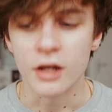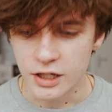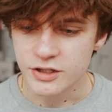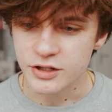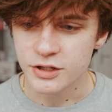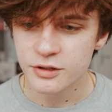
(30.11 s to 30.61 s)

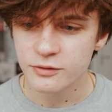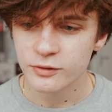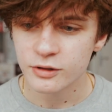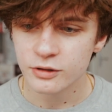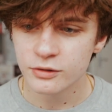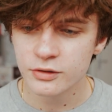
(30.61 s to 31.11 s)
is the year of
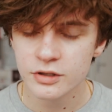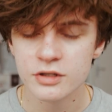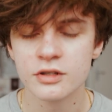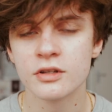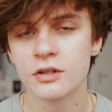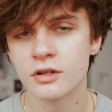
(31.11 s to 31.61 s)
our Lord,
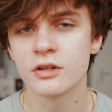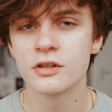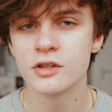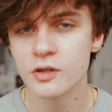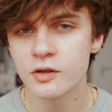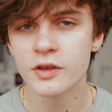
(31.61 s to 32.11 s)

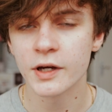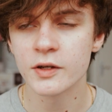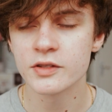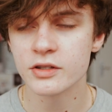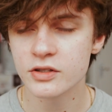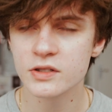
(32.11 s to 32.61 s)

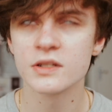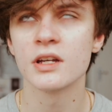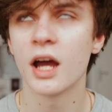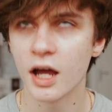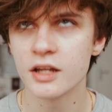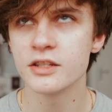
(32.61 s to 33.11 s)

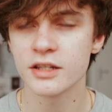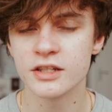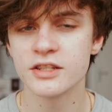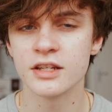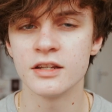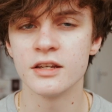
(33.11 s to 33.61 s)

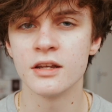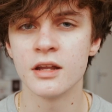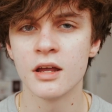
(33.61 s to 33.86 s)
2018.